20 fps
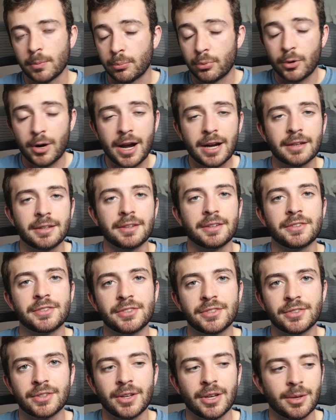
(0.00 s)

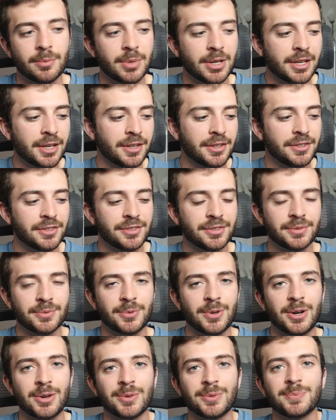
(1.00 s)
practice uh, because,
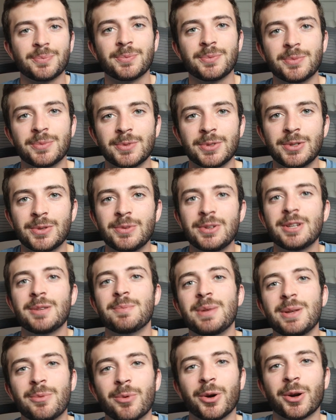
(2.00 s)
well, you need
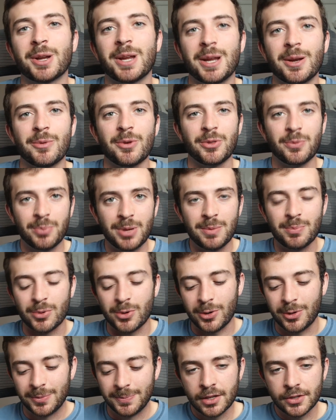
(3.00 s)
to be working with
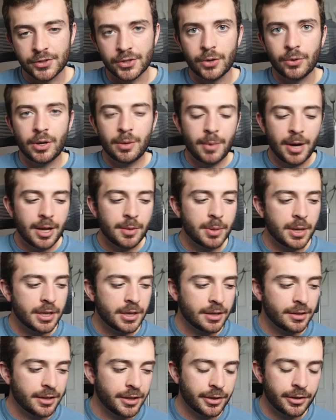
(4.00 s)
people. So in my
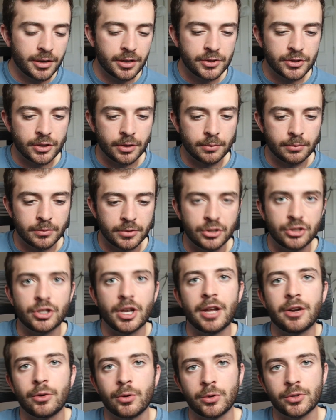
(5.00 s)
opinion, here are some
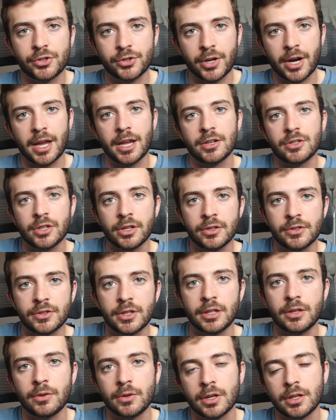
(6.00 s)
general strategies
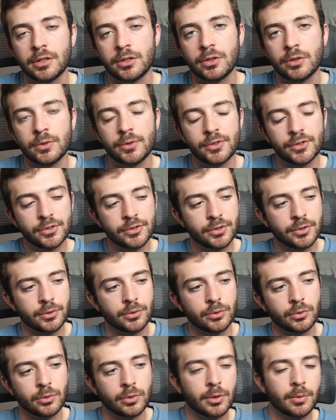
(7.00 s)
that you can use
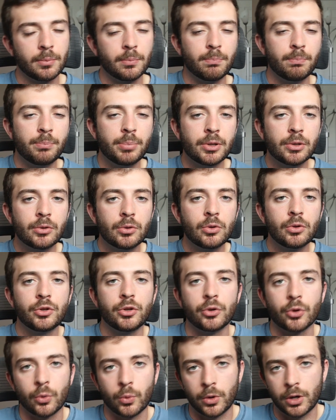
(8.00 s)
to build
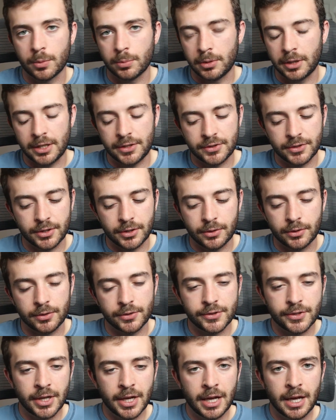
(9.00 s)
your workplace
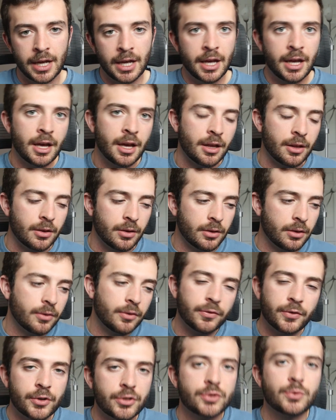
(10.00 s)
skills.
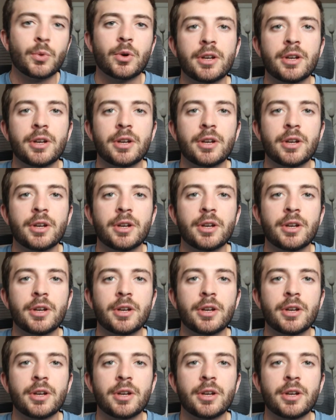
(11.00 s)
The first